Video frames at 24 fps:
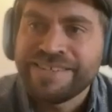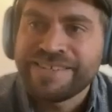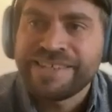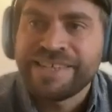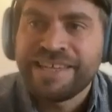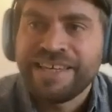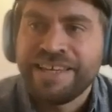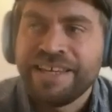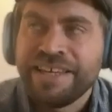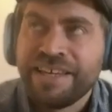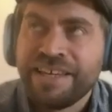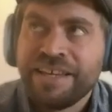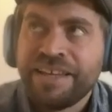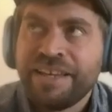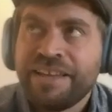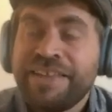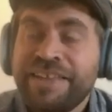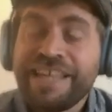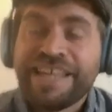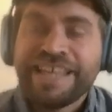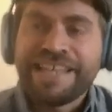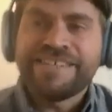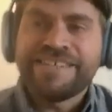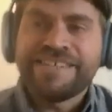easy
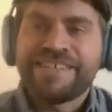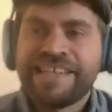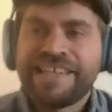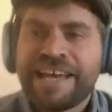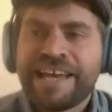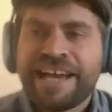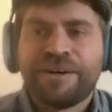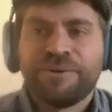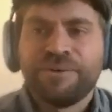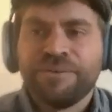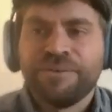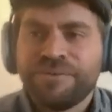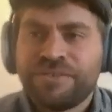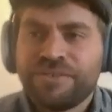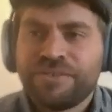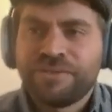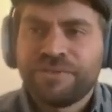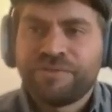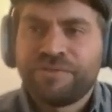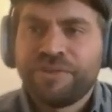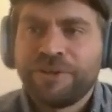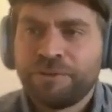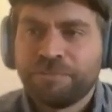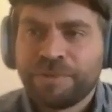out,
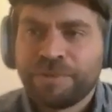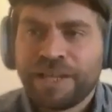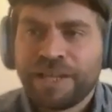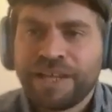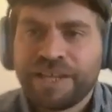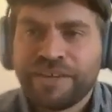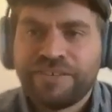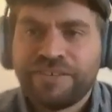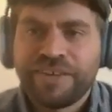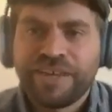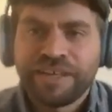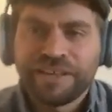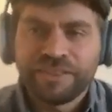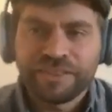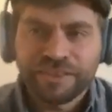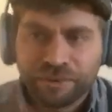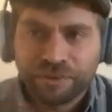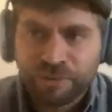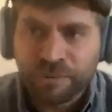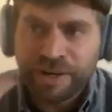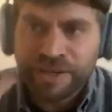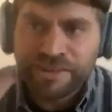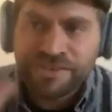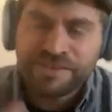the film lighting that
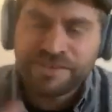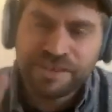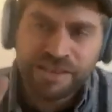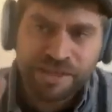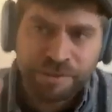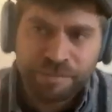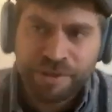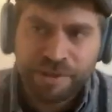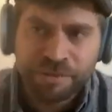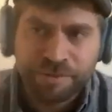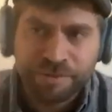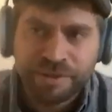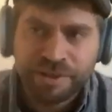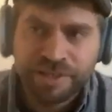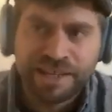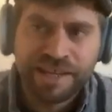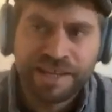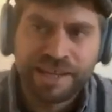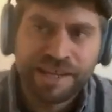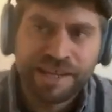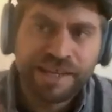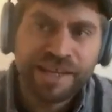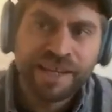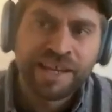always see people
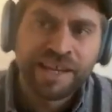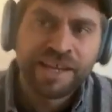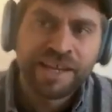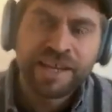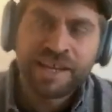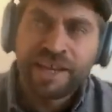clearly.